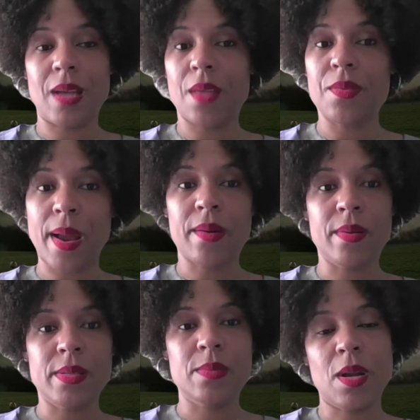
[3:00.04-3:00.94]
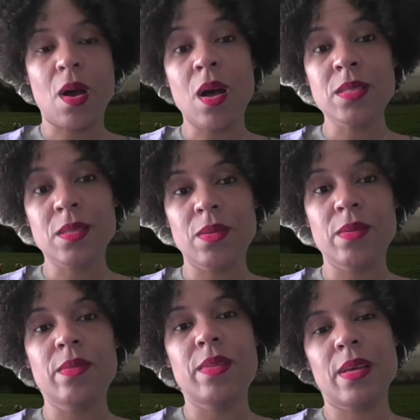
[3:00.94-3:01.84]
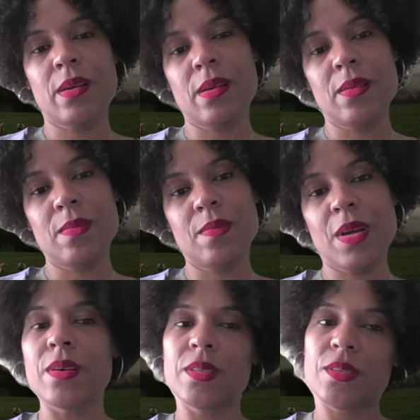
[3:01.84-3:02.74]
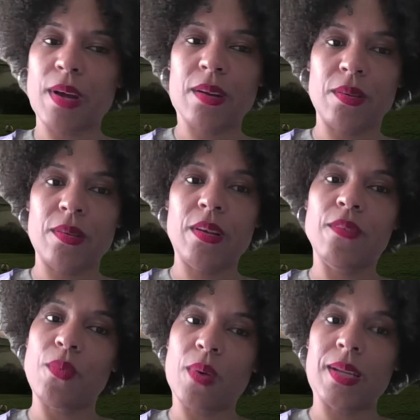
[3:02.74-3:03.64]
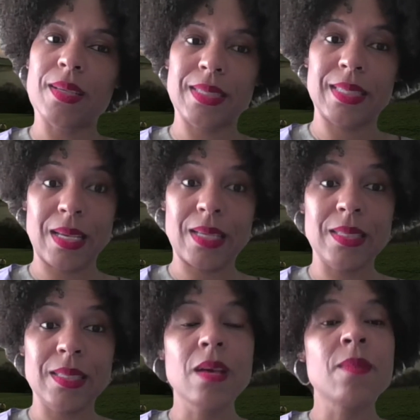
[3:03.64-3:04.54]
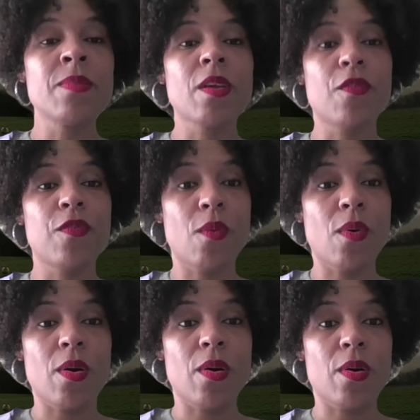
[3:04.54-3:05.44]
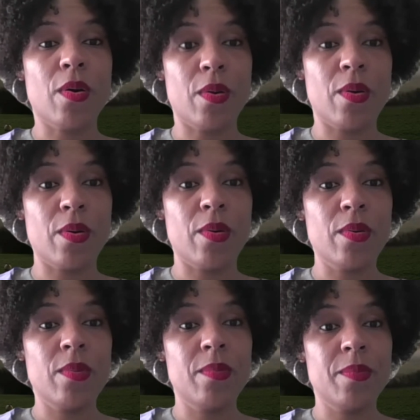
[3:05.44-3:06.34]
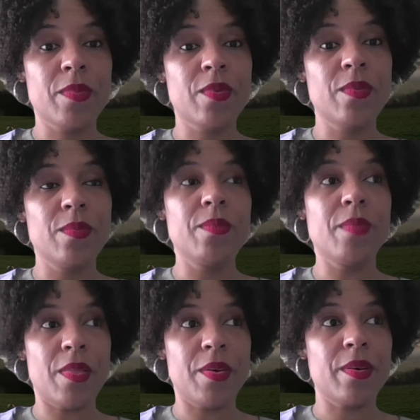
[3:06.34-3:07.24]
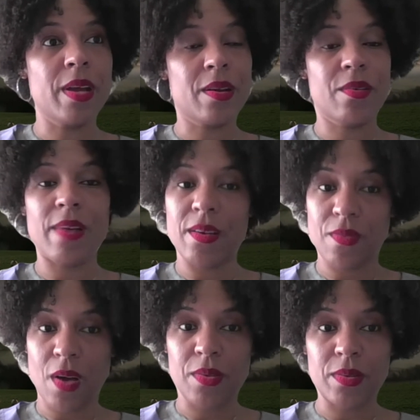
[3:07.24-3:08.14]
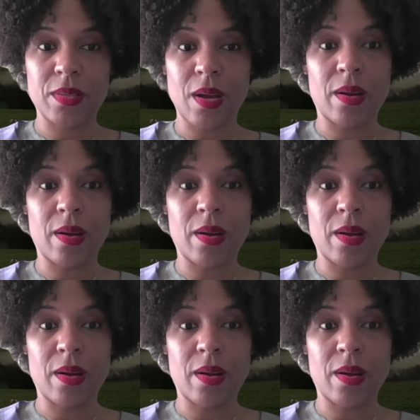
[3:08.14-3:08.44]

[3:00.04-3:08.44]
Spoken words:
death records, but also the marriage record, if one exists, for her mother and father's